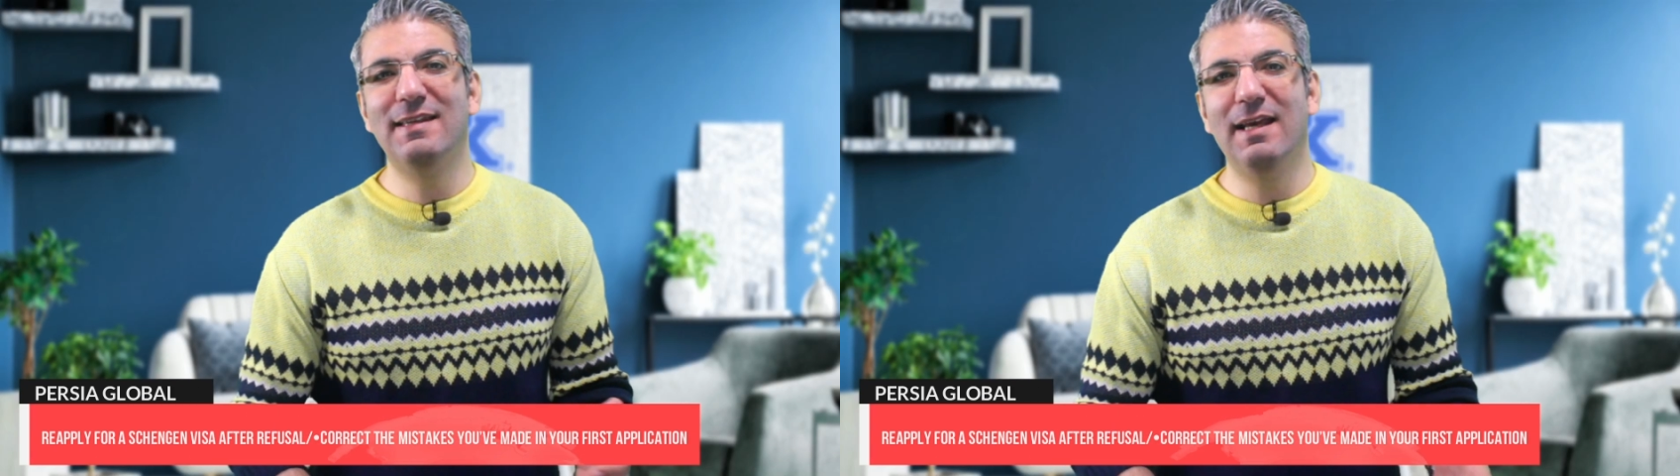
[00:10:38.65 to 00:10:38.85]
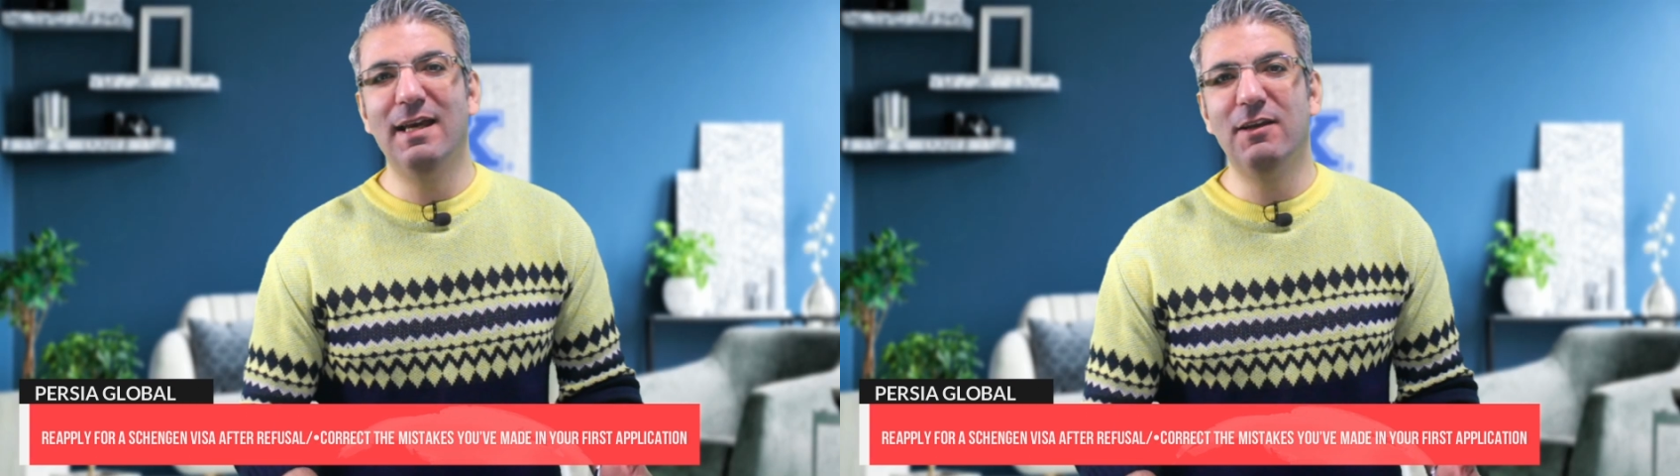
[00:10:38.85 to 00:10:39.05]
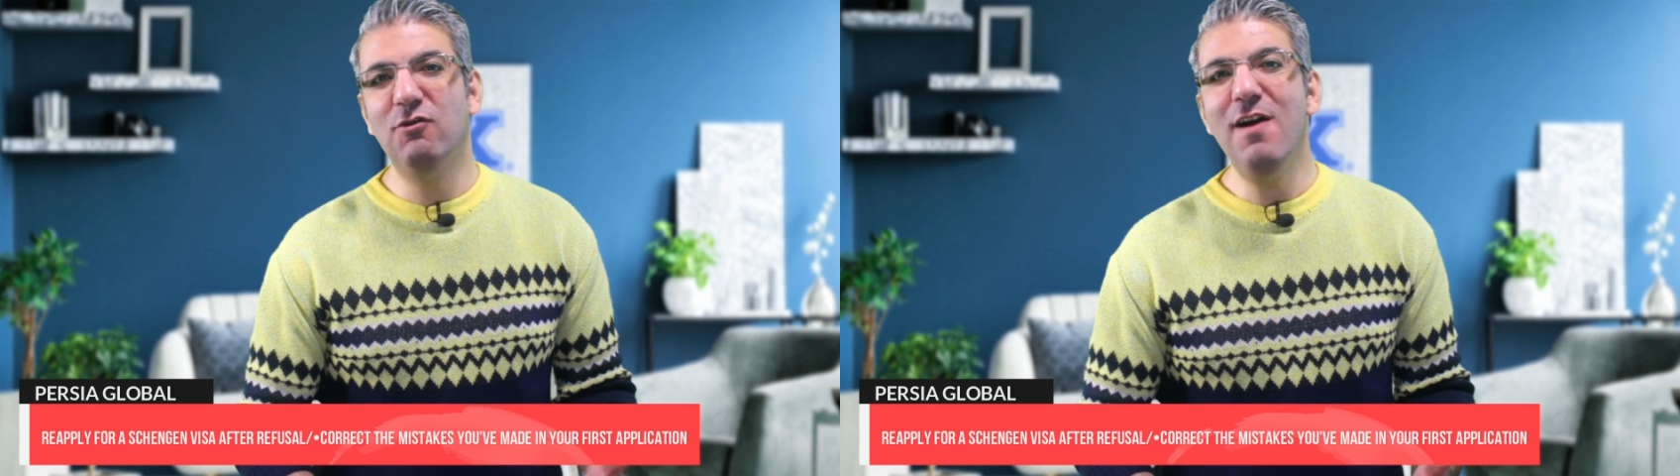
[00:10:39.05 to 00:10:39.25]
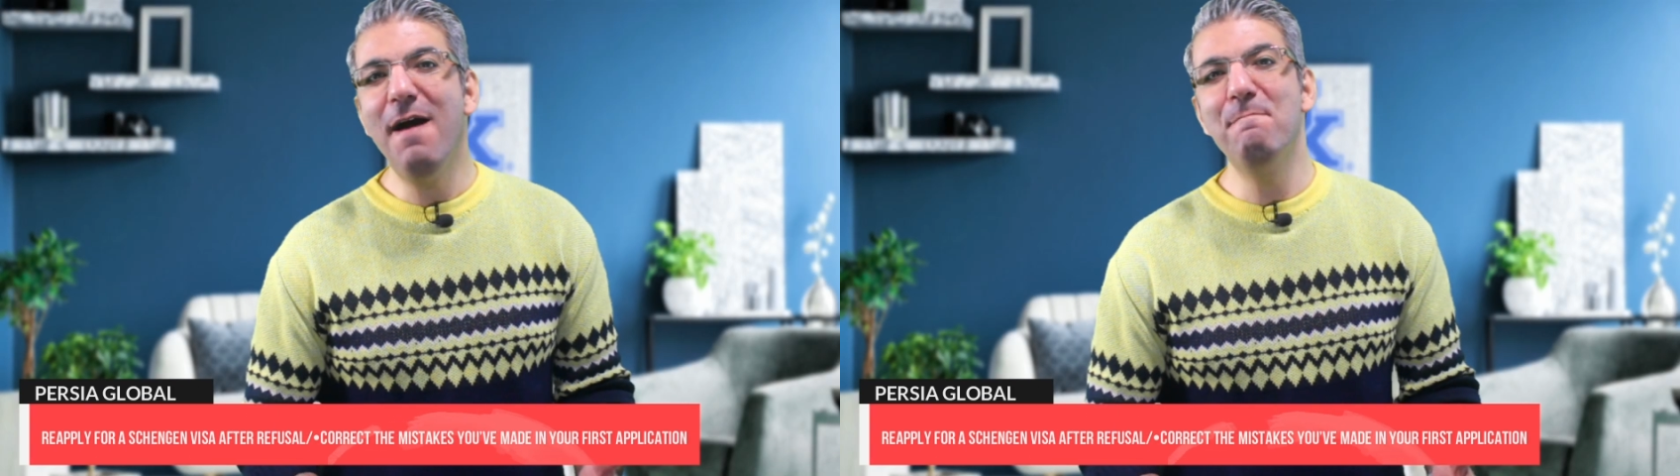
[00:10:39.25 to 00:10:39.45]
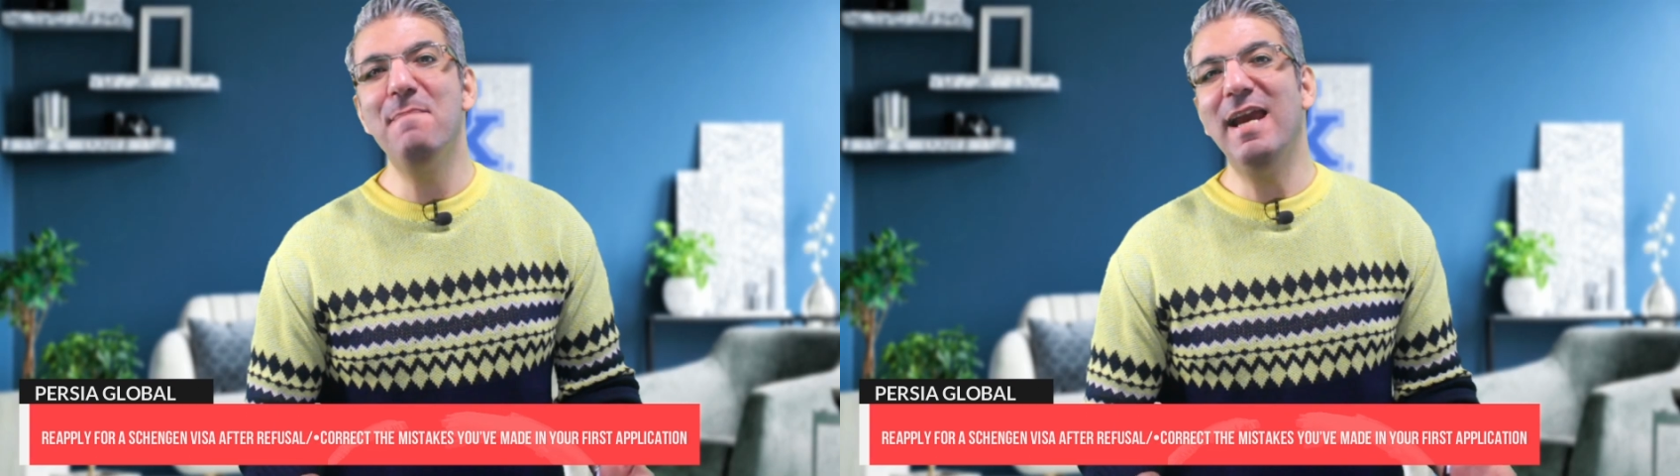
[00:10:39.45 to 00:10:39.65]
you
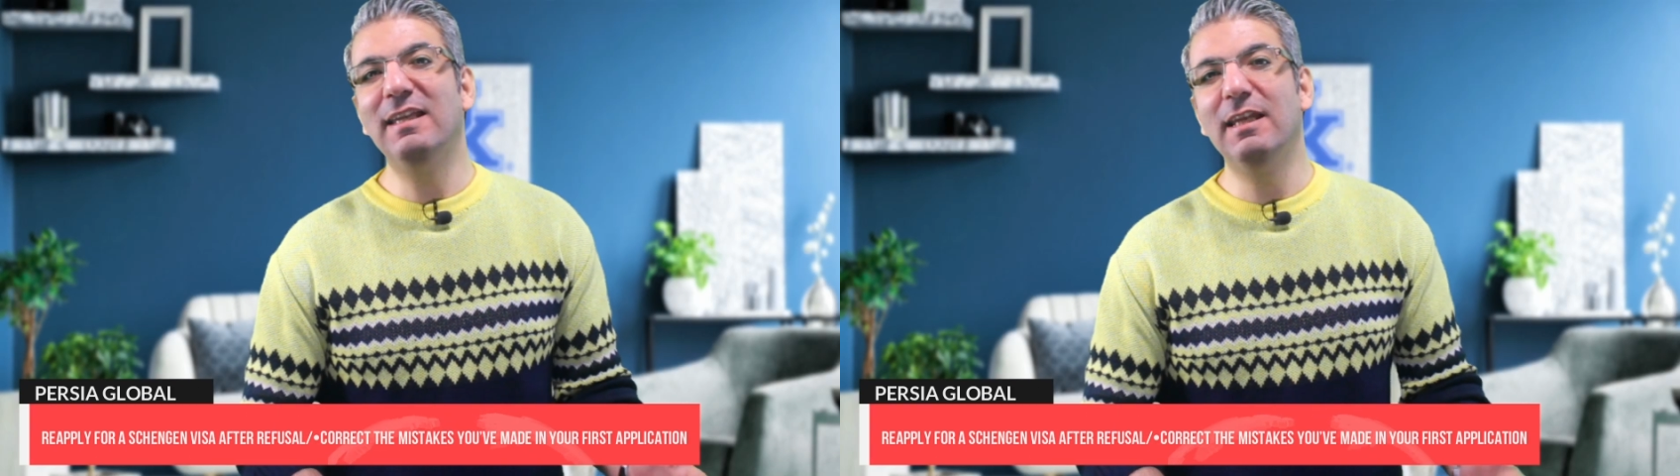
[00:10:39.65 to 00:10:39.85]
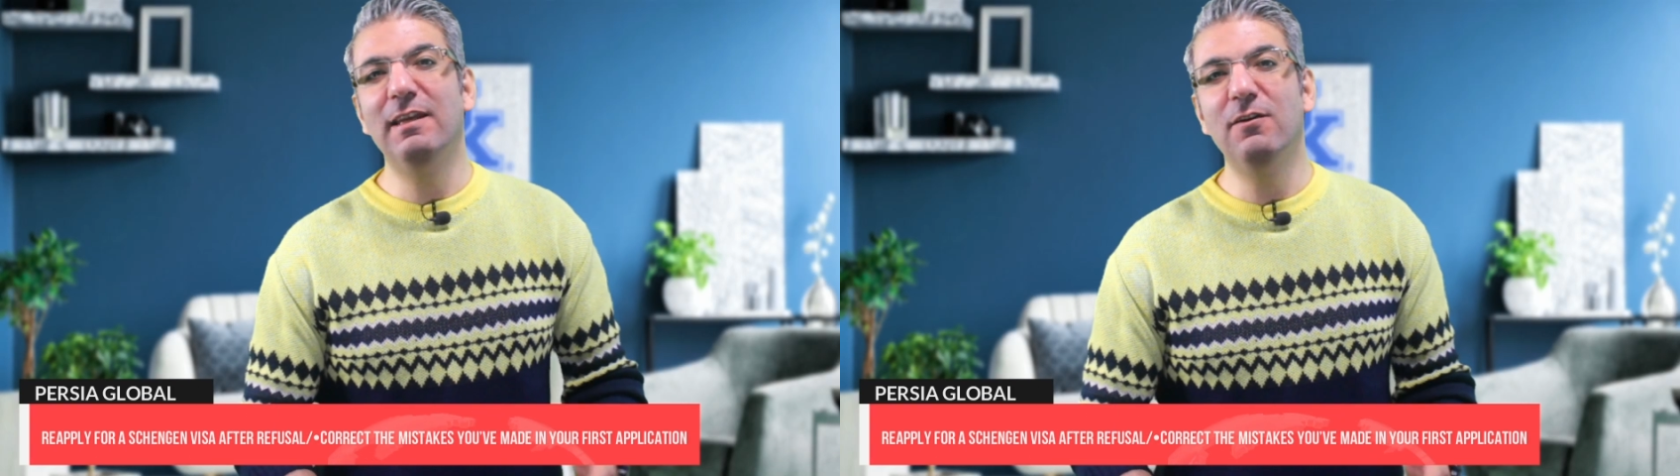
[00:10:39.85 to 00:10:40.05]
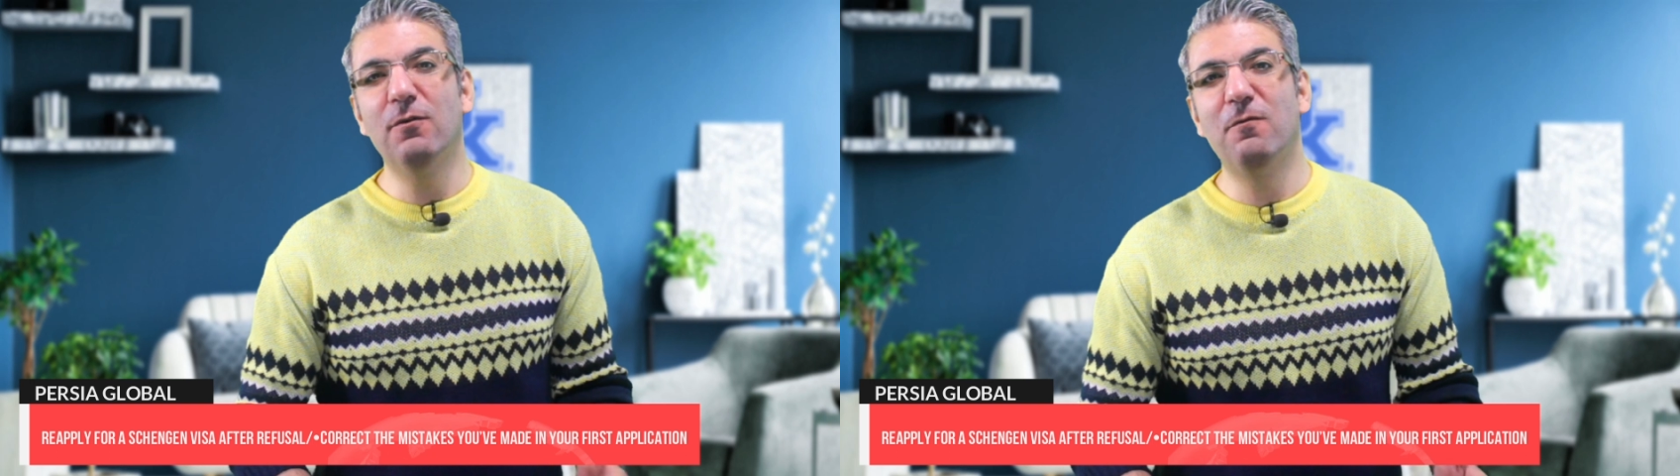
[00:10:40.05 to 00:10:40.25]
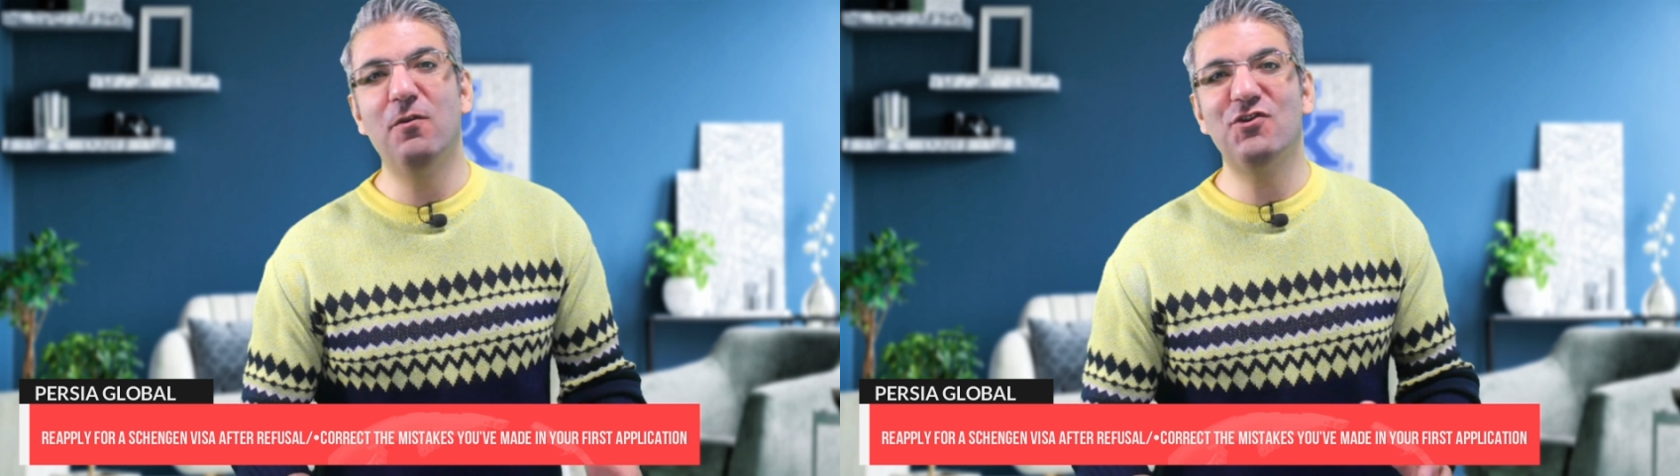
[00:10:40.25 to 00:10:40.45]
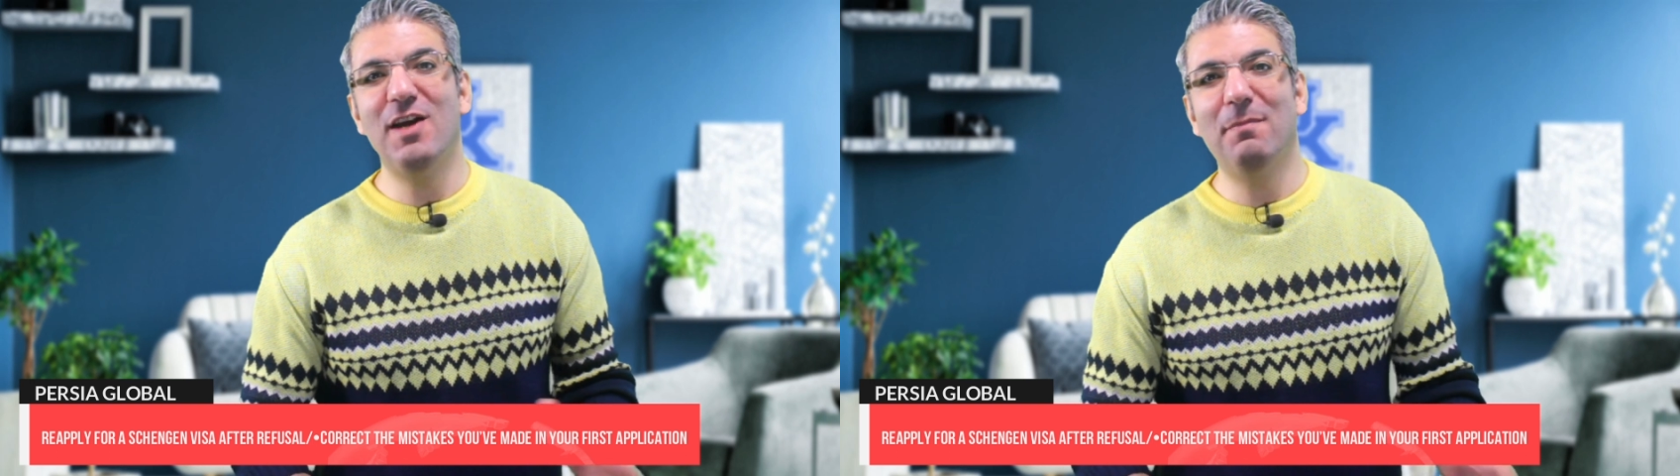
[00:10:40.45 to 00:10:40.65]
have made in your first